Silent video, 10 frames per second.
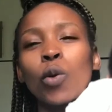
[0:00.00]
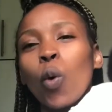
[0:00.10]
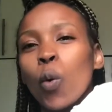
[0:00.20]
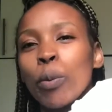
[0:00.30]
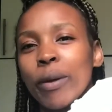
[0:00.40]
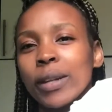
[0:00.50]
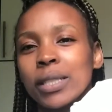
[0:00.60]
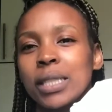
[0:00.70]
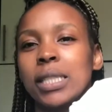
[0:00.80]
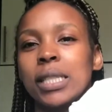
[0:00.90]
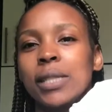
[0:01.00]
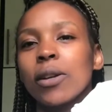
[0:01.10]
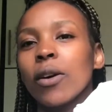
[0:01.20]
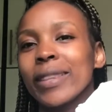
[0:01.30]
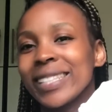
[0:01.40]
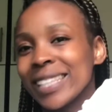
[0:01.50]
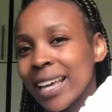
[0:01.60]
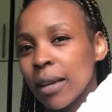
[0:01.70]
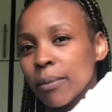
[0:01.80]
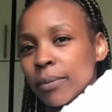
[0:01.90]
all pregnancies are the same.
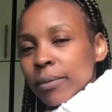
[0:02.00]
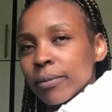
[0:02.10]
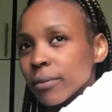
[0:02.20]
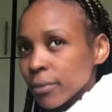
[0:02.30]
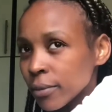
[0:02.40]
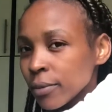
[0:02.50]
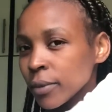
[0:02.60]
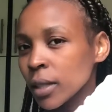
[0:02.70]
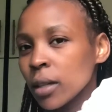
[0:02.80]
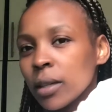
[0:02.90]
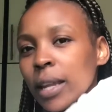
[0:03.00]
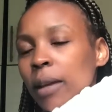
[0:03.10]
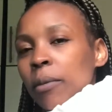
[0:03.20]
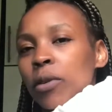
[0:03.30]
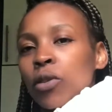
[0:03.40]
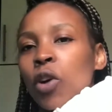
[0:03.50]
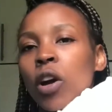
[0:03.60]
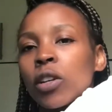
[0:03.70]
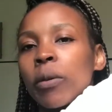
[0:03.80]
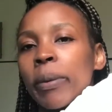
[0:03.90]
Like, you can't
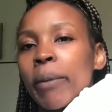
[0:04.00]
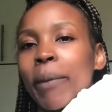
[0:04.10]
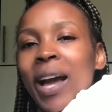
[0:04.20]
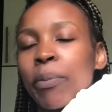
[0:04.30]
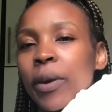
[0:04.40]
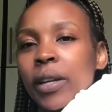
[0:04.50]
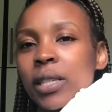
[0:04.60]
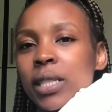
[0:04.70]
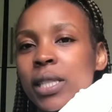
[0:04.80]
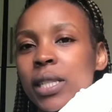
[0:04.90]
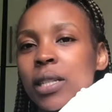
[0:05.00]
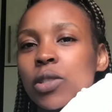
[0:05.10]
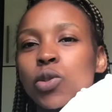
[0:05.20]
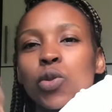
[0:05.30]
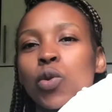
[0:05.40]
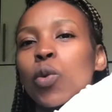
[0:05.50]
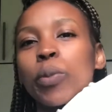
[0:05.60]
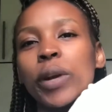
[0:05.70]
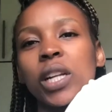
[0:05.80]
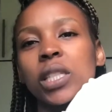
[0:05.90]
compare my pregnancy to your
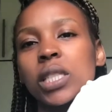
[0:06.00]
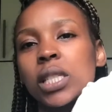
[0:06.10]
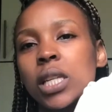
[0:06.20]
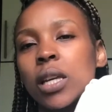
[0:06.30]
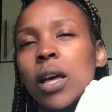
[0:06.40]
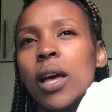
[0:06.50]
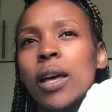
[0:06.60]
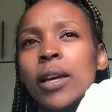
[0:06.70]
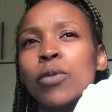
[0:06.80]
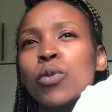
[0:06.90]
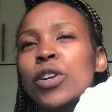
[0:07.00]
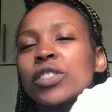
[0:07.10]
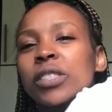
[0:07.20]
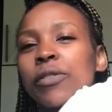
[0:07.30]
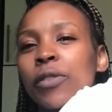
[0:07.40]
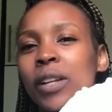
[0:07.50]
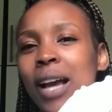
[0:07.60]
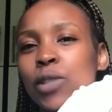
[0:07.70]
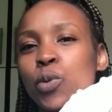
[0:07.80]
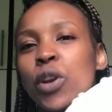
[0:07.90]
pregnancy. We are different,
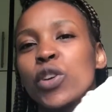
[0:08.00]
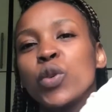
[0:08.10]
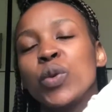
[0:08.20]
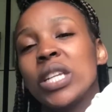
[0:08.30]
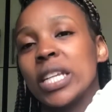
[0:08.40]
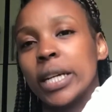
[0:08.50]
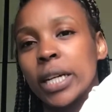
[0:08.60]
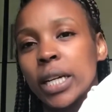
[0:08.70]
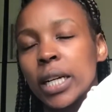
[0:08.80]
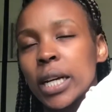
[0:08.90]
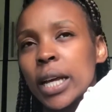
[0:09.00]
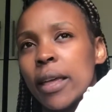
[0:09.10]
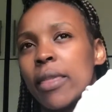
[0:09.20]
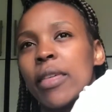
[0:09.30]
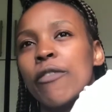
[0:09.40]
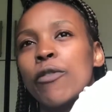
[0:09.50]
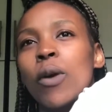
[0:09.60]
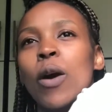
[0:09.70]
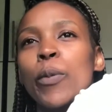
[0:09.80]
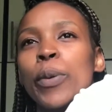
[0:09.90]
guys. We are unique. Therefore,
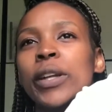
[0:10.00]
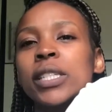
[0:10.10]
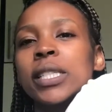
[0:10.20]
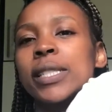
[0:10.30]
our pregnancies